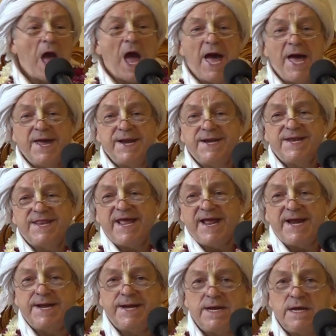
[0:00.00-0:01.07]
And
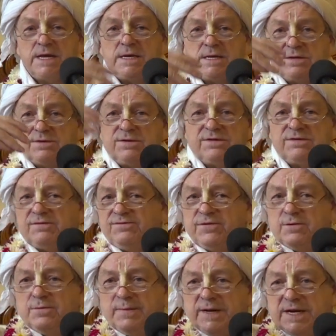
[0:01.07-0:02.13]
then just a
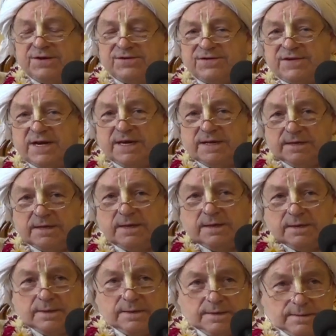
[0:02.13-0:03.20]
few minutes in
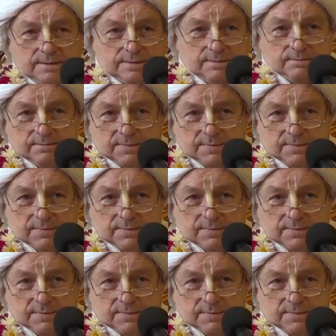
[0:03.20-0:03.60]
the